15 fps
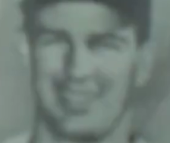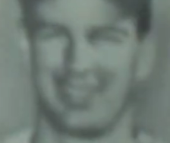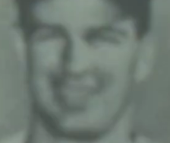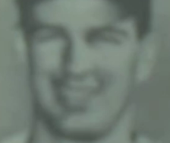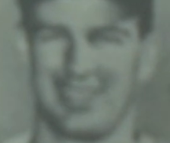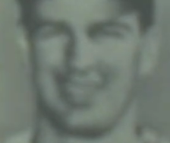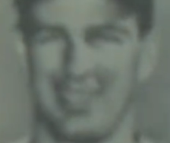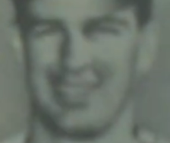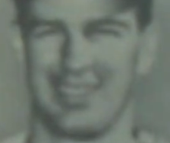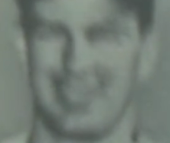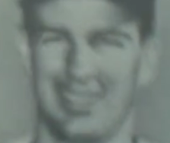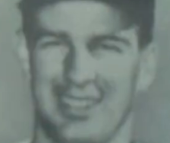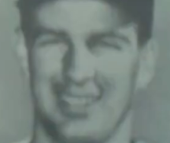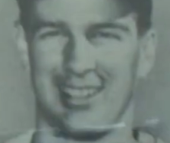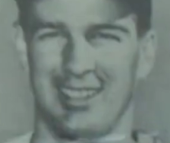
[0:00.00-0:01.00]
nine
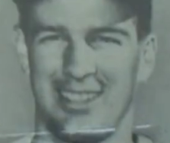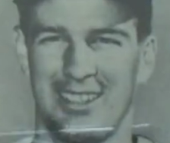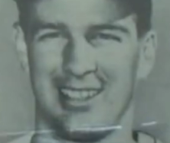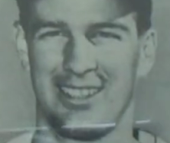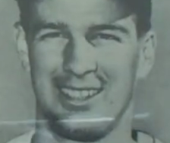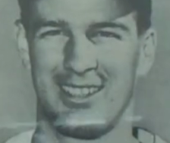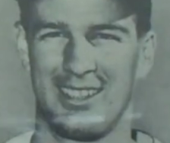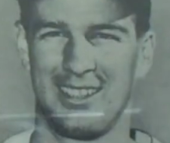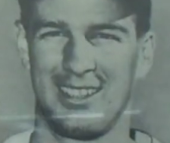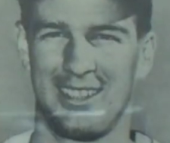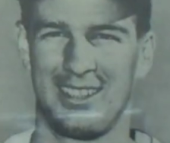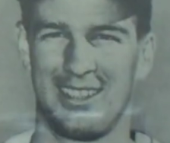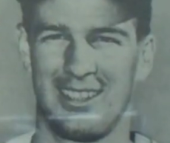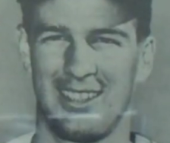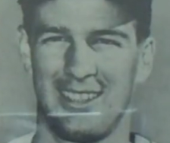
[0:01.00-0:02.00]
oddball vintage
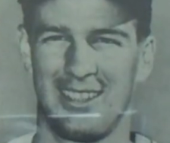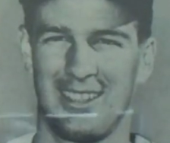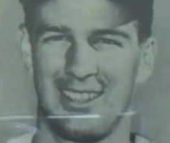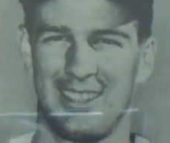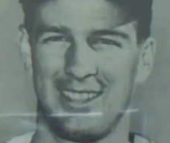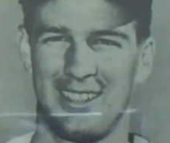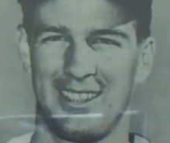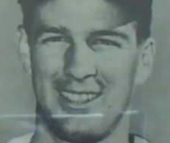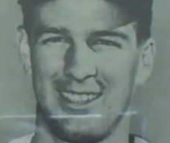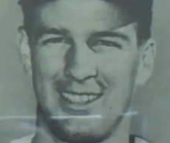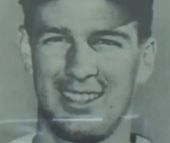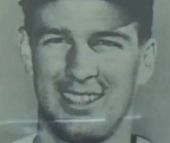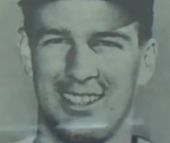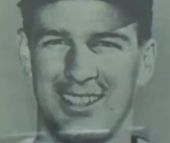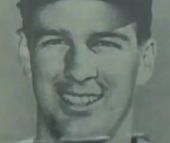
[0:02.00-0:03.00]
cards would have been twelve seventy
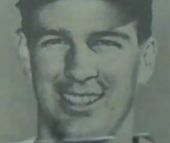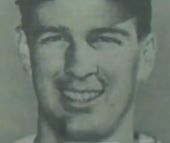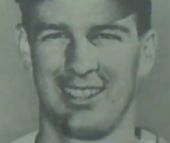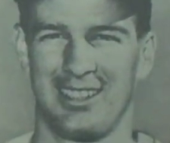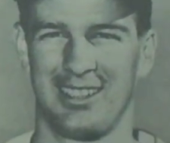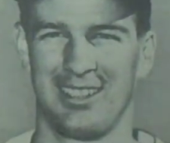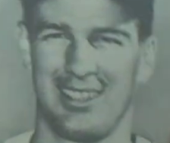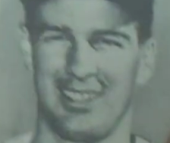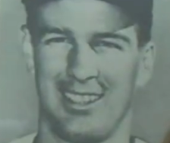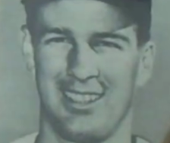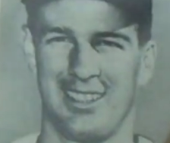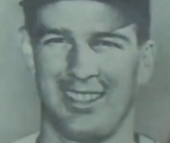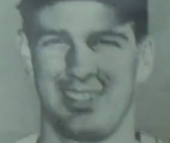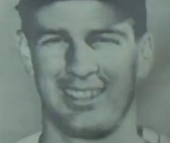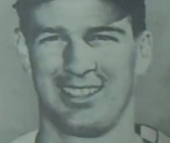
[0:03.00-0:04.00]
five, but
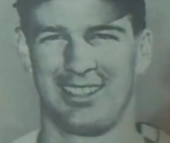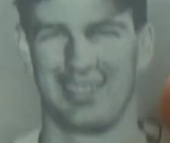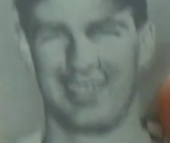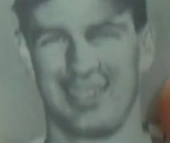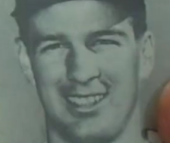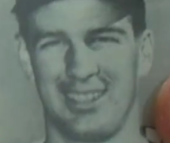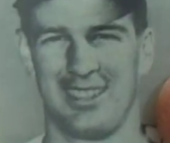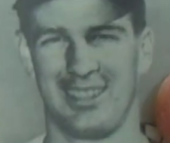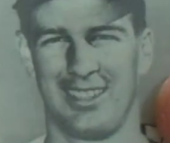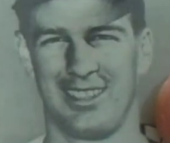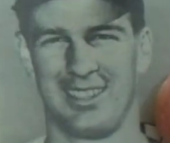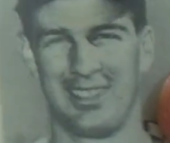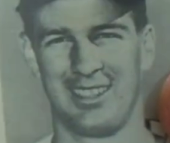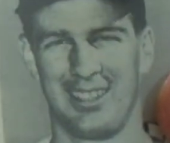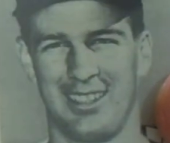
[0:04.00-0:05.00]
sold for twelve. These
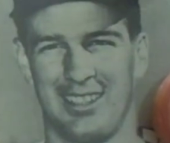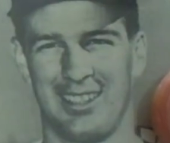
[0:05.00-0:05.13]
Milton